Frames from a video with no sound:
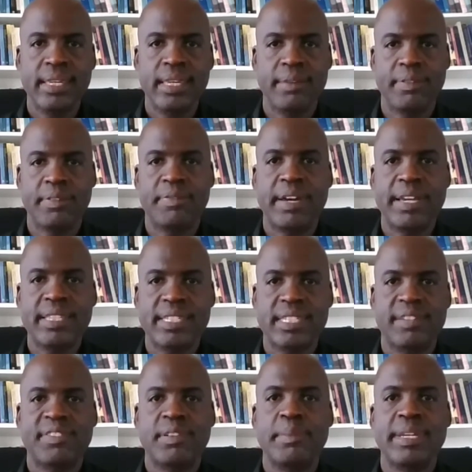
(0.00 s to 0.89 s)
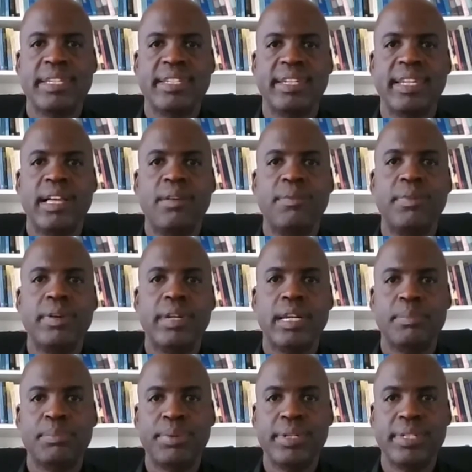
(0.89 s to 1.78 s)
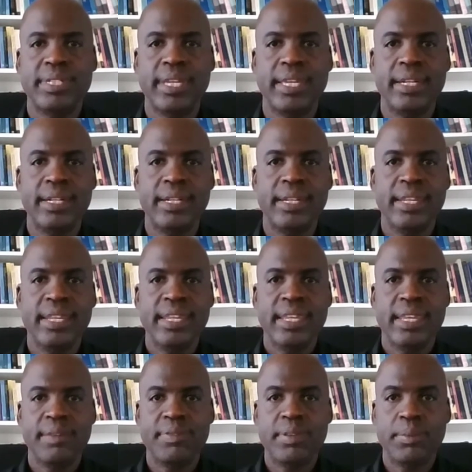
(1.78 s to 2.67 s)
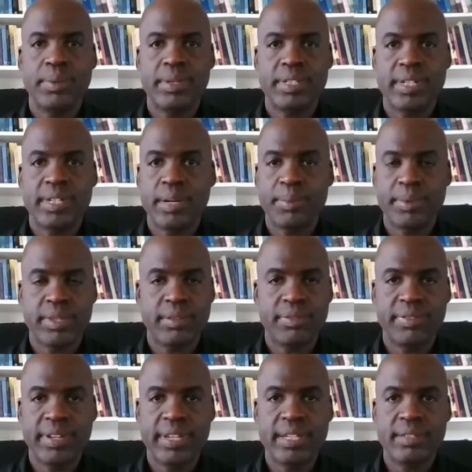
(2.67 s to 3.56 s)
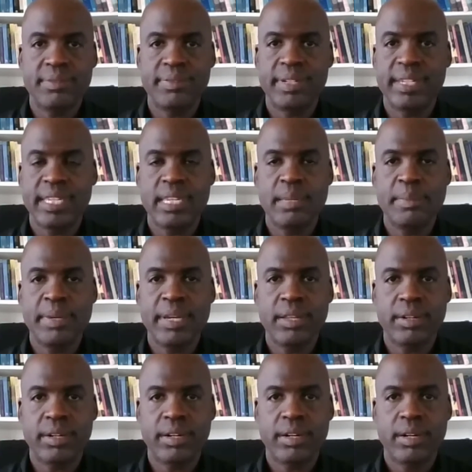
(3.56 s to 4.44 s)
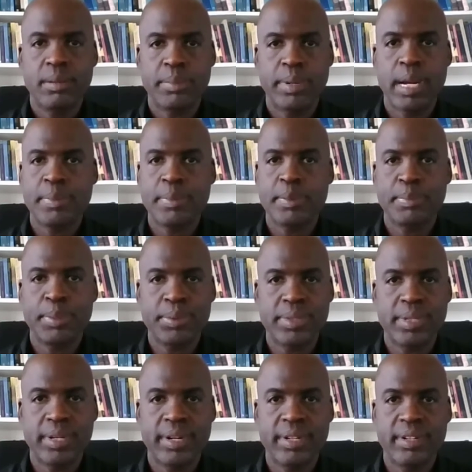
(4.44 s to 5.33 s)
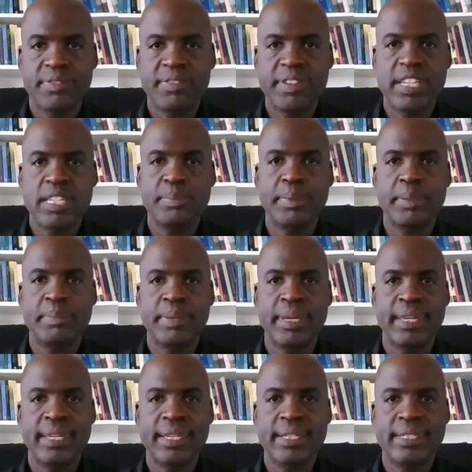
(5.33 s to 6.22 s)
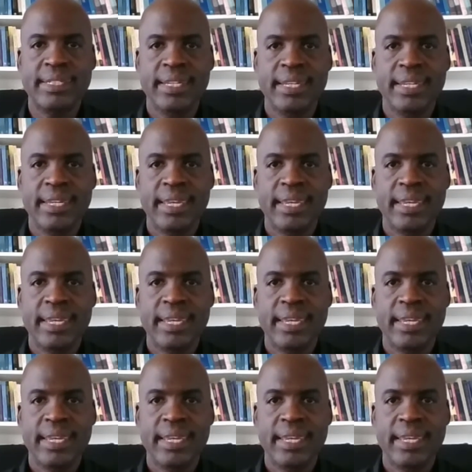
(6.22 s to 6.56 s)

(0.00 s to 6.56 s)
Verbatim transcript: If you find this information helpful, I'd appreciate it if you would share it with your friends via email or perhaps post it on your Facebook page.